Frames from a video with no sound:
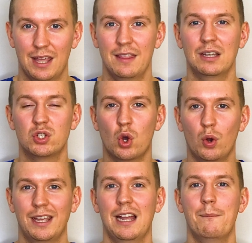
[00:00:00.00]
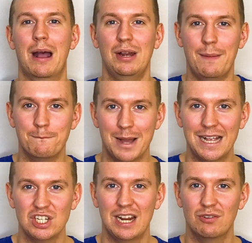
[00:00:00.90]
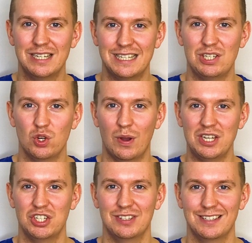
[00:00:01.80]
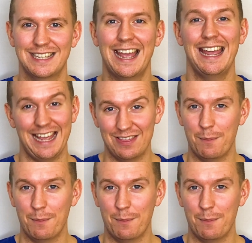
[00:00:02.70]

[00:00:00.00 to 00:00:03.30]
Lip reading: They're talking about imaginary situations in the